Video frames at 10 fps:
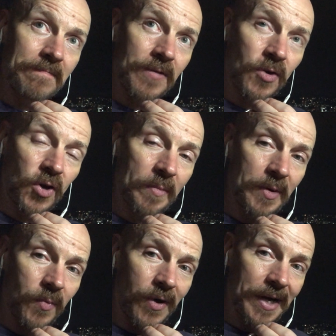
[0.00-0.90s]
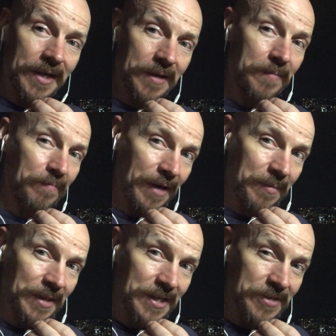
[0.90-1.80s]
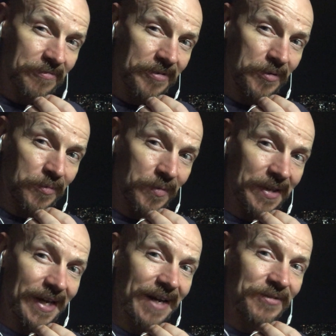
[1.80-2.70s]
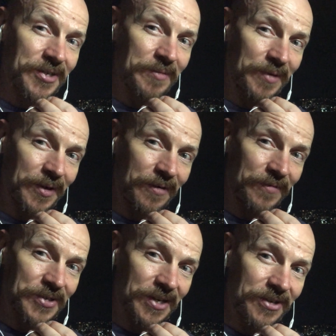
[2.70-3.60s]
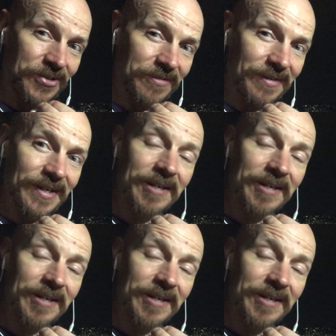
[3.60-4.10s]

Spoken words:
look a bit wider. Maybe there's a film where they have a similar conversation.